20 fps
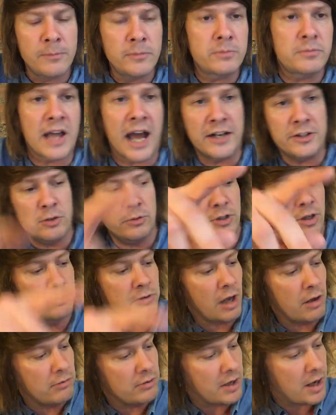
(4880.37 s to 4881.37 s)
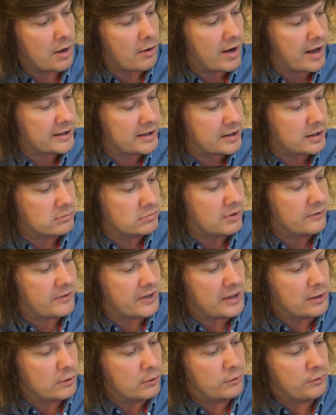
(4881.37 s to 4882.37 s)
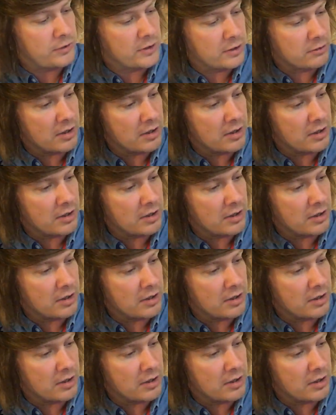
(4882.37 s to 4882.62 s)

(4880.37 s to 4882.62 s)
Daniel, you don't know, I did the reveal for the